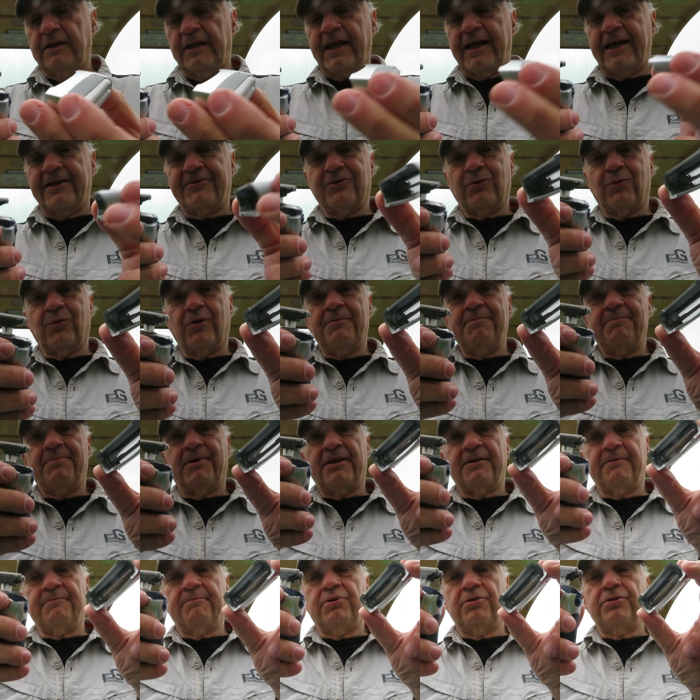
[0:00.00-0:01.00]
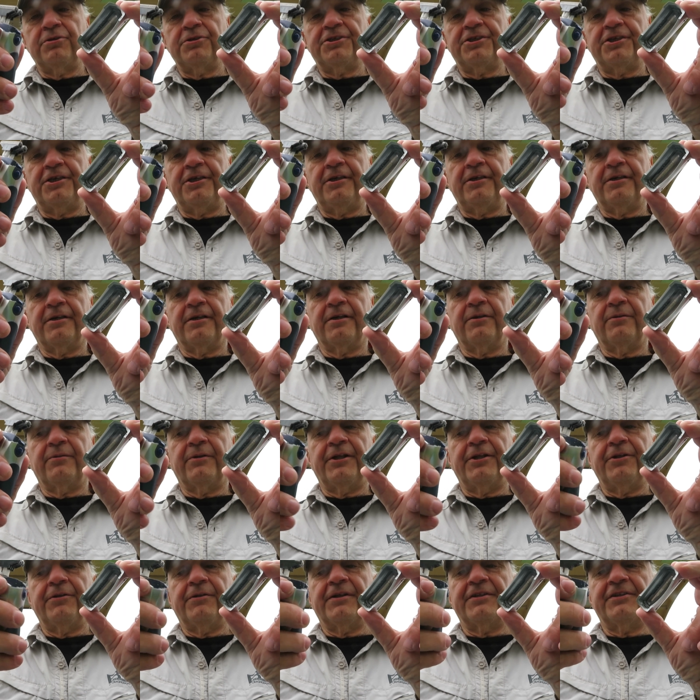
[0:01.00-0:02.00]
it has a one button push here
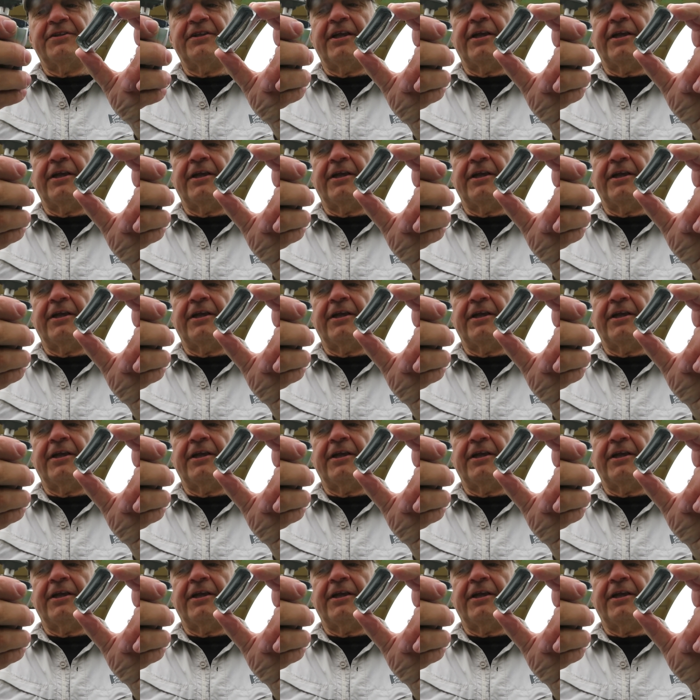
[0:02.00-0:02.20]
where you can